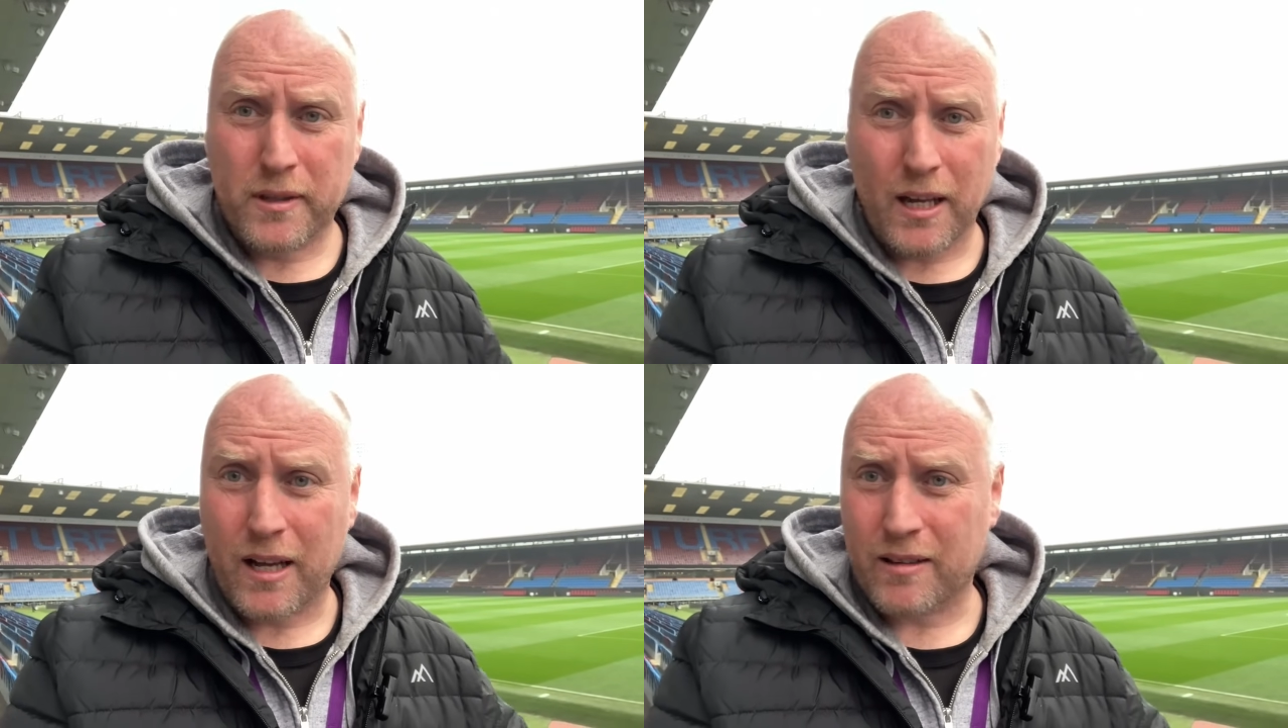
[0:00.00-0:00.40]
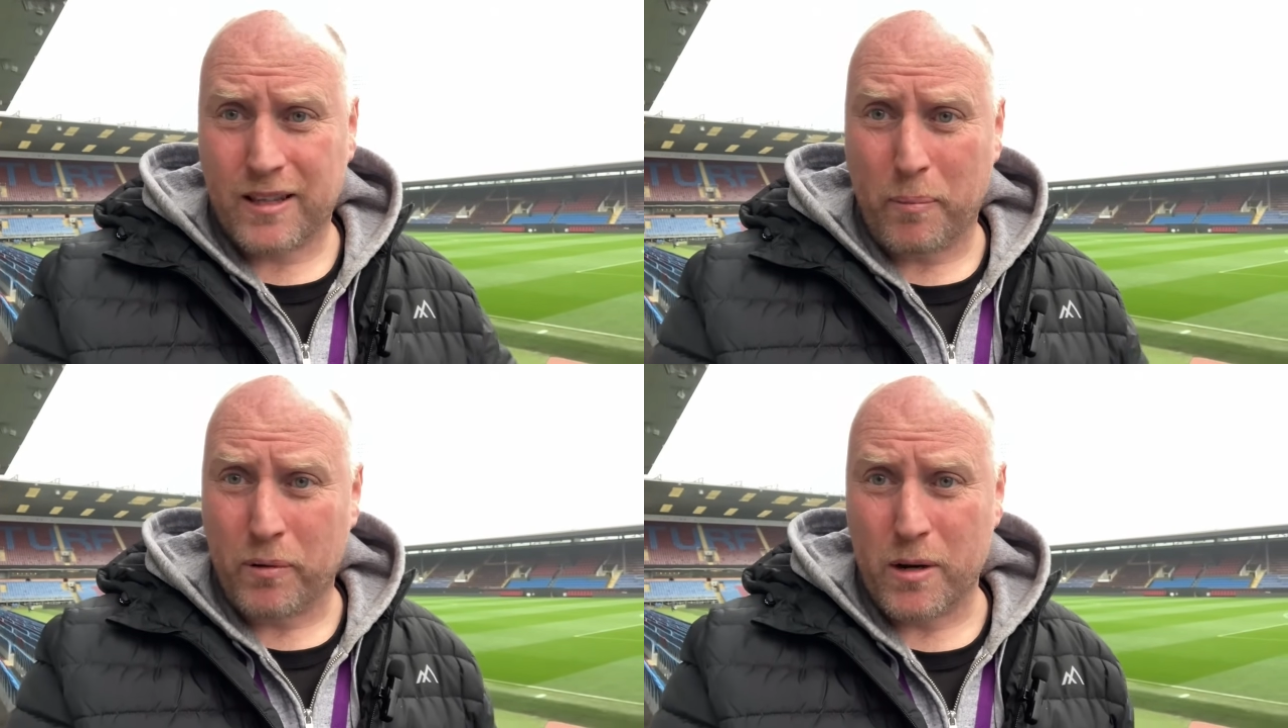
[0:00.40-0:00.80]
that
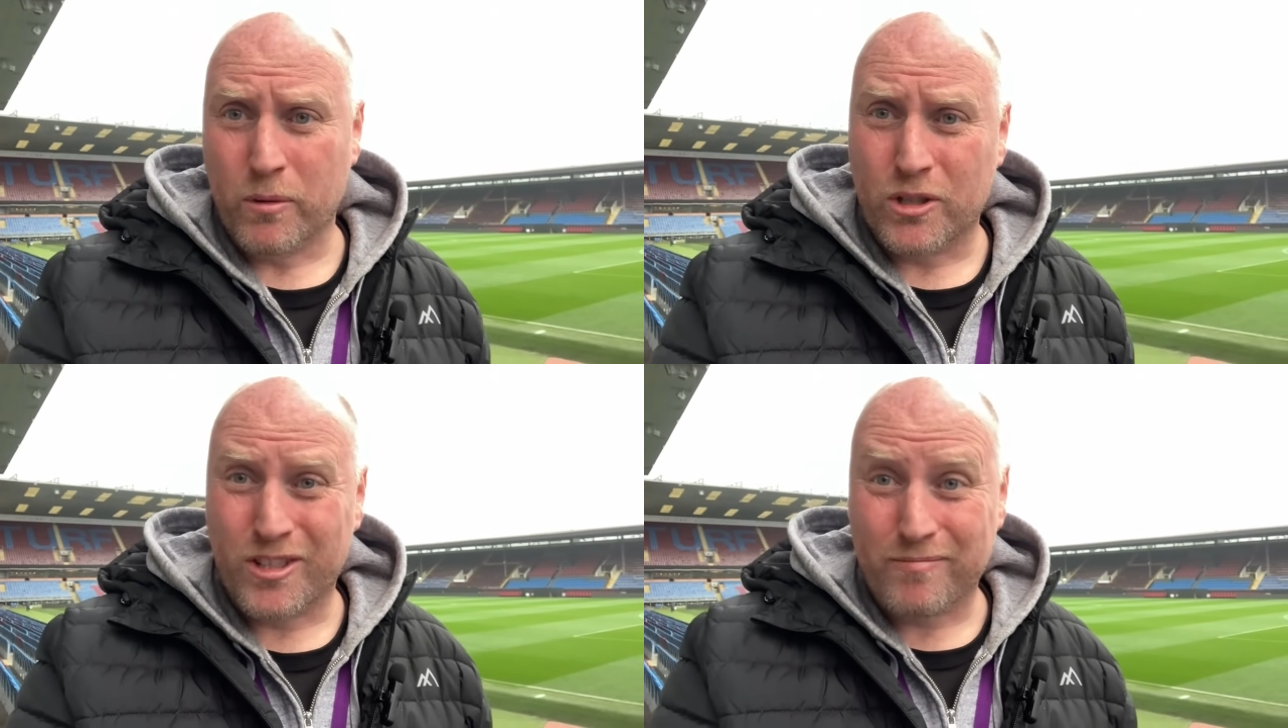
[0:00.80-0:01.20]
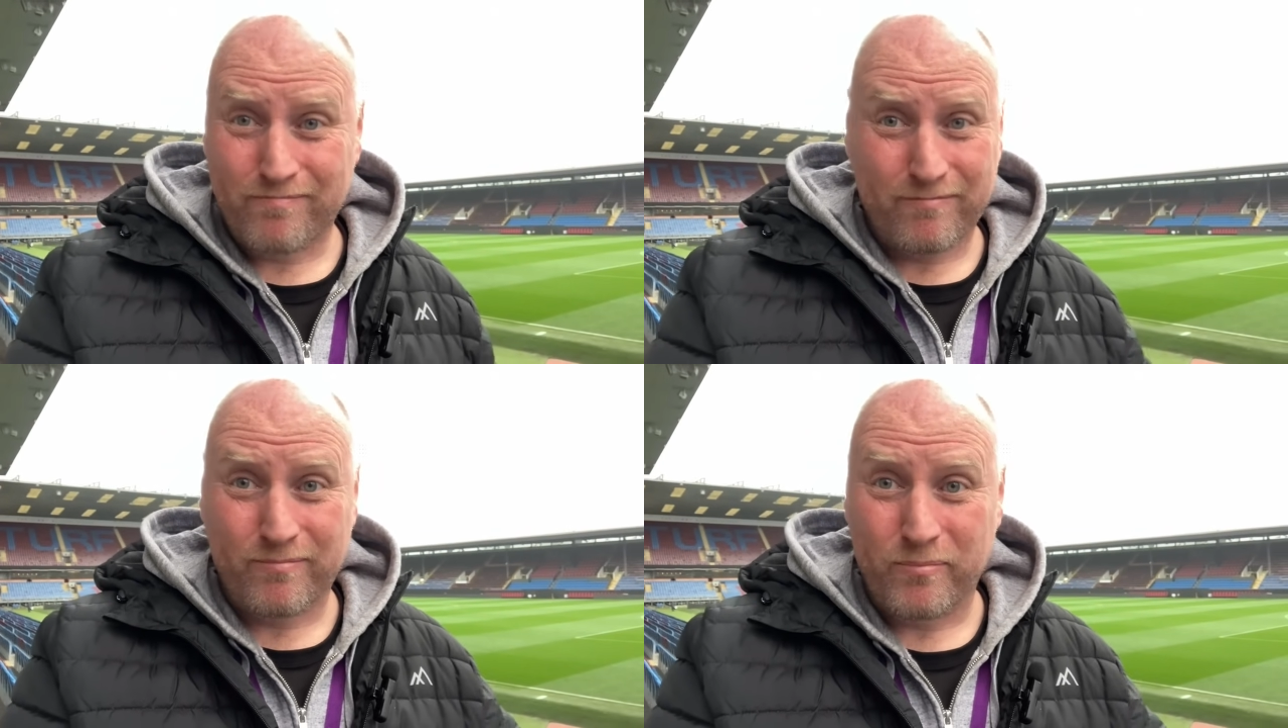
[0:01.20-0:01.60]
they're pretty much
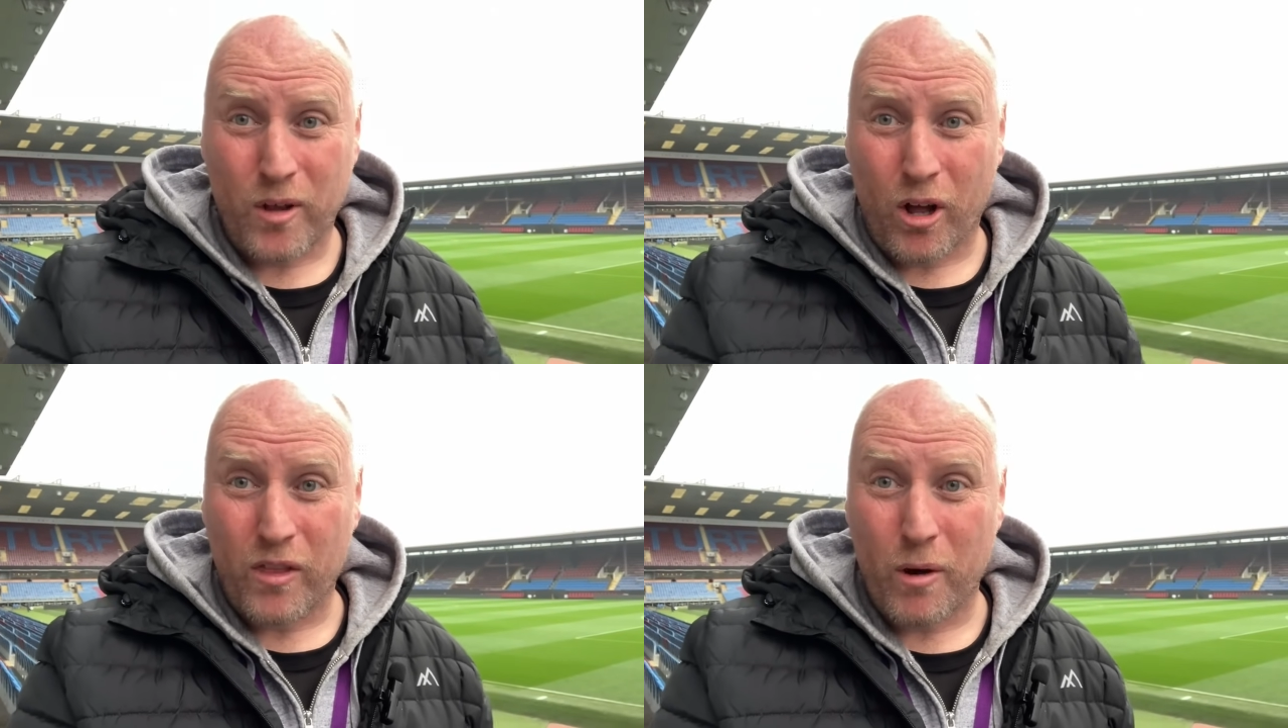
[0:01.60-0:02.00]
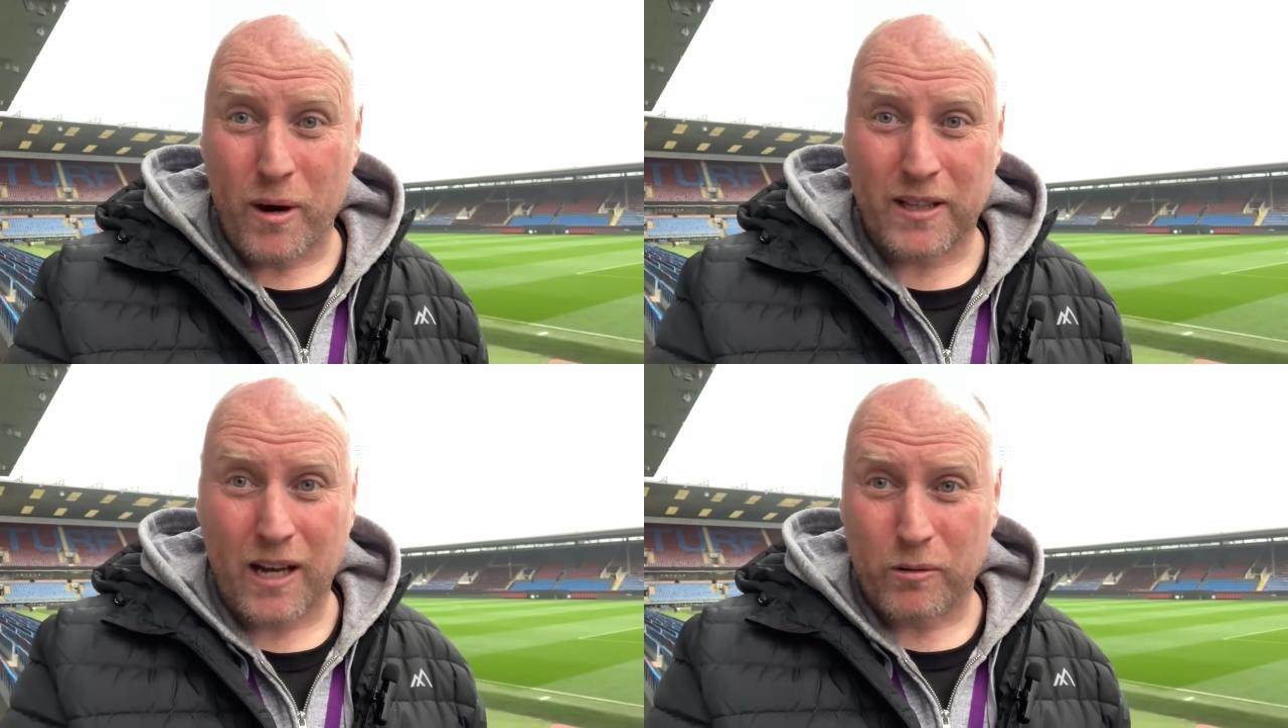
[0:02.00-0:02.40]
on their
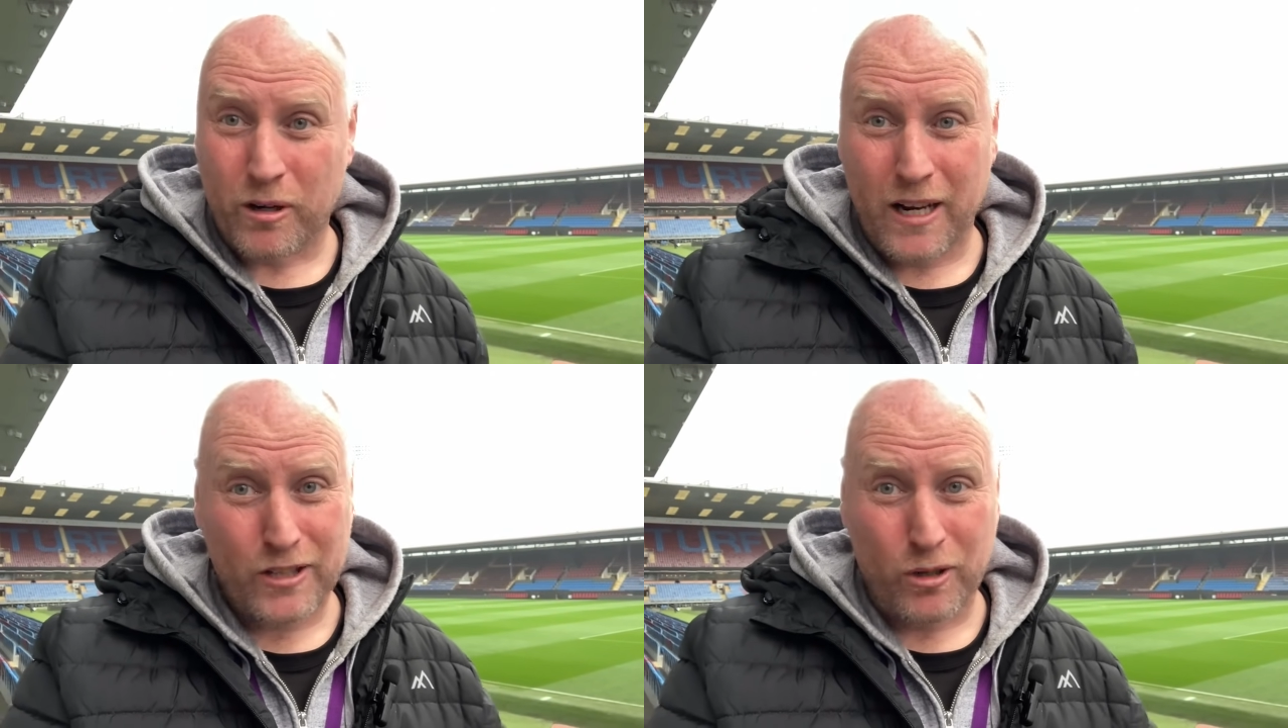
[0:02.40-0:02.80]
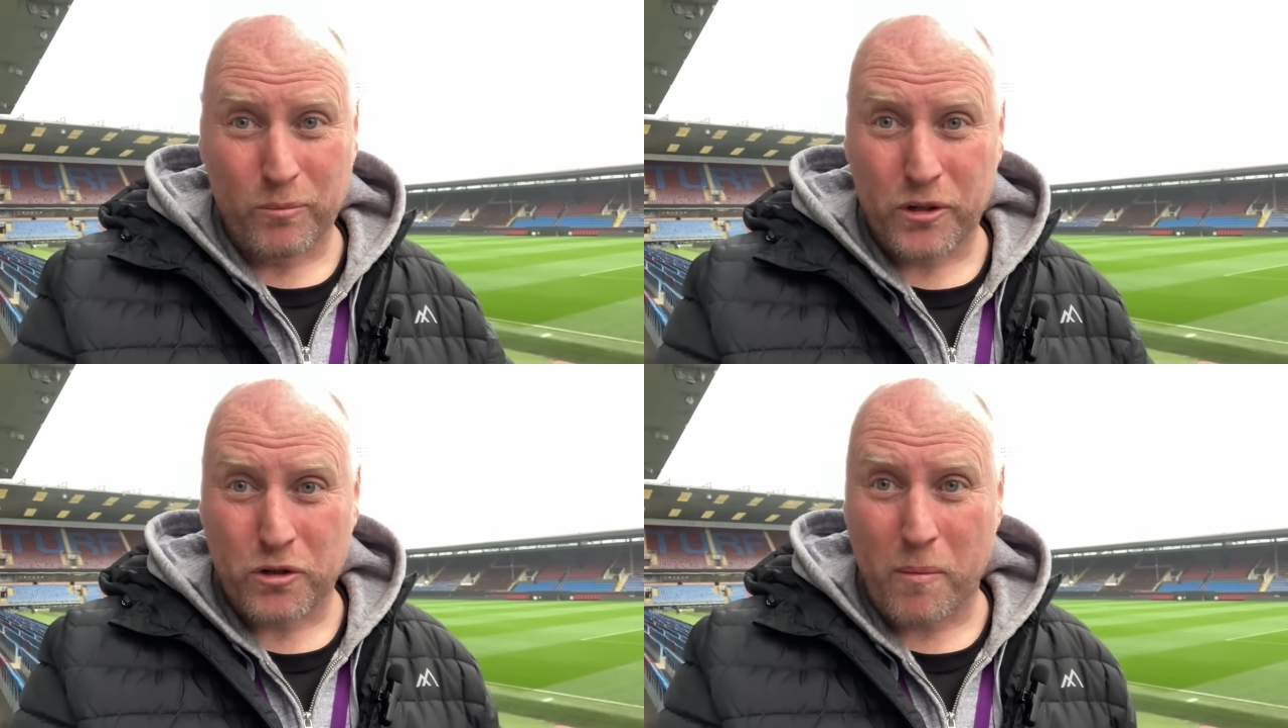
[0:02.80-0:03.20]
way down unless
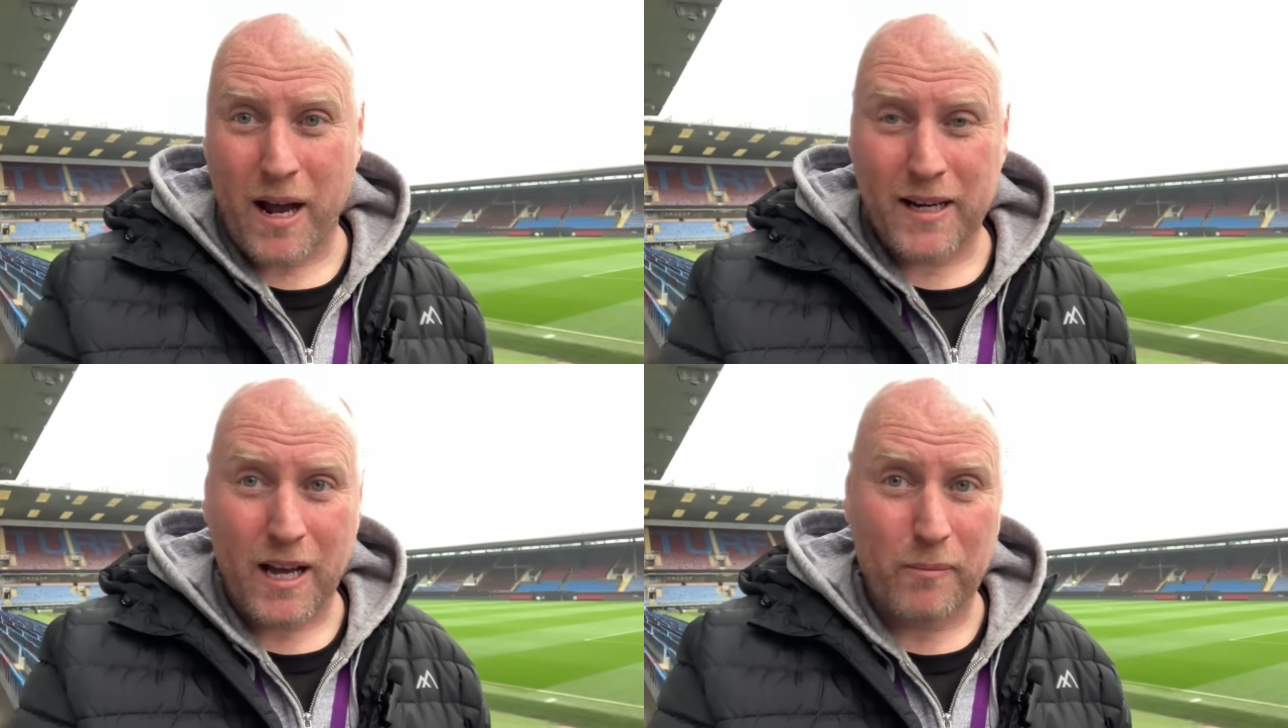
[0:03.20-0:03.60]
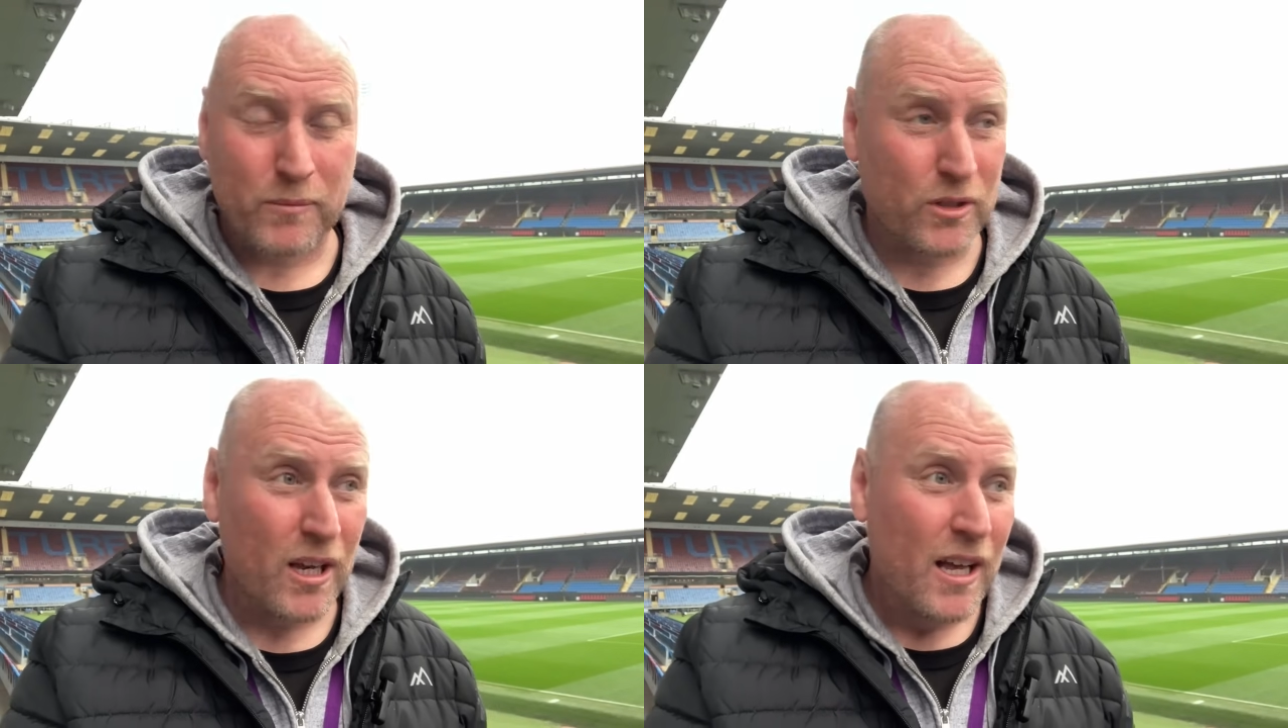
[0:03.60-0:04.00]
something dramatic
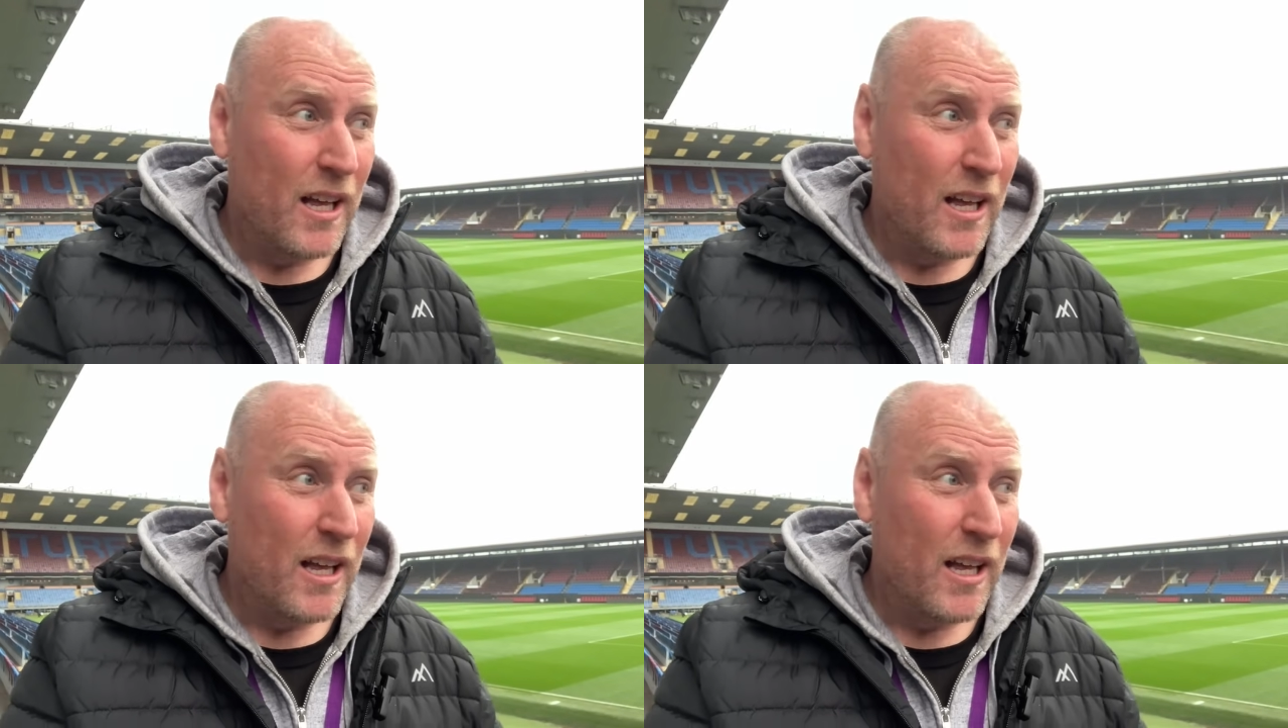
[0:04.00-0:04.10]
happens,